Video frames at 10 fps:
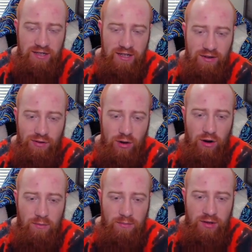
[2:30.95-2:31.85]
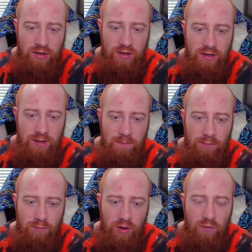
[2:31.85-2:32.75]
Like if we go over
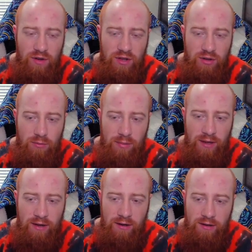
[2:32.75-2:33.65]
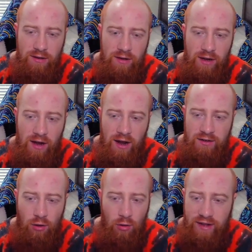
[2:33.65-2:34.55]
to Europe here, I
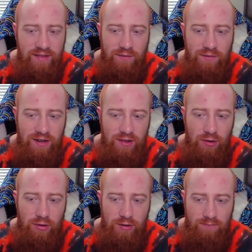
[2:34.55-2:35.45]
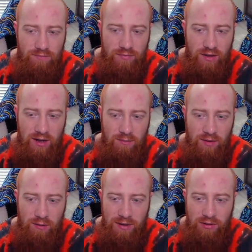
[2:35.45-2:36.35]
don't think it's even going to load.
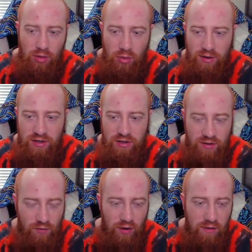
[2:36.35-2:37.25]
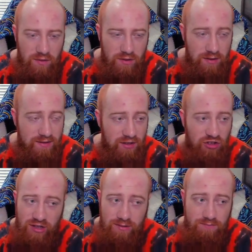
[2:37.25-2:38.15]
It'll be on the 3 dots forever,
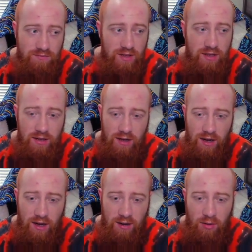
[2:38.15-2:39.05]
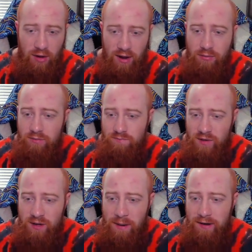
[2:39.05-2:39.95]
essentially. Okay, well,
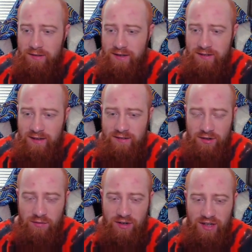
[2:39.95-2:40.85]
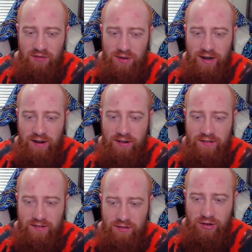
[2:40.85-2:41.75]
apparently it's not even going to give me an error.
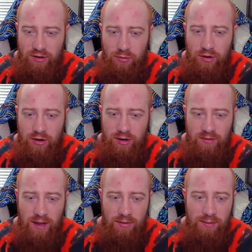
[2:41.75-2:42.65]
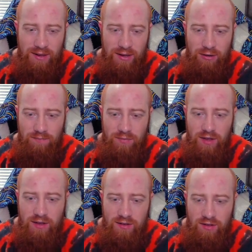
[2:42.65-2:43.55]
It's just to work. Yeah, there we go.
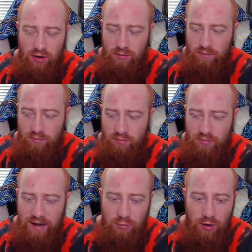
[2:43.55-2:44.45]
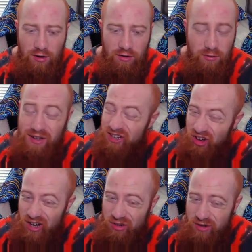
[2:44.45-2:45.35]
So that's one thing that we could
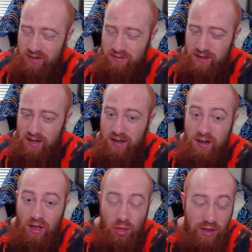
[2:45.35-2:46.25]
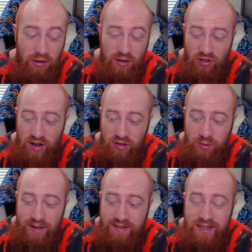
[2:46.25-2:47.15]
try doing. Another thing you can try
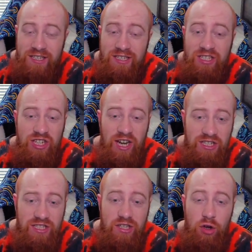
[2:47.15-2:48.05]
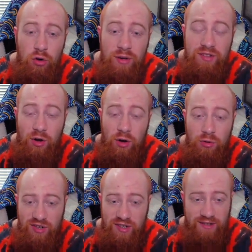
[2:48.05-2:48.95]
doing is actually changing who is
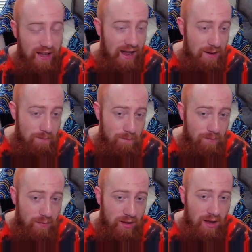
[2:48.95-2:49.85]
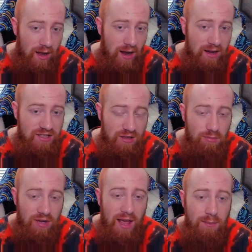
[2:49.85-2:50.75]
hosting the game.
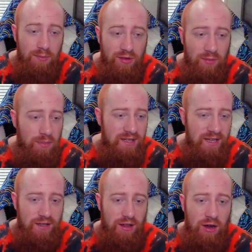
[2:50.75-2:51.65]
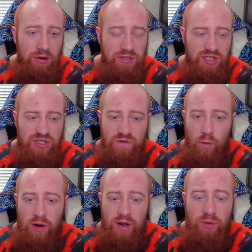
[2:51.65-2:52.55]
Sometimes particular hosts, for
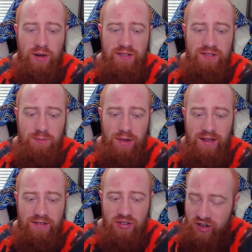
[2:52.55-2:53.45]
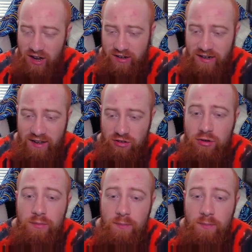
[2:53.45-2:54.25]
whatever reason, players just can't connect to.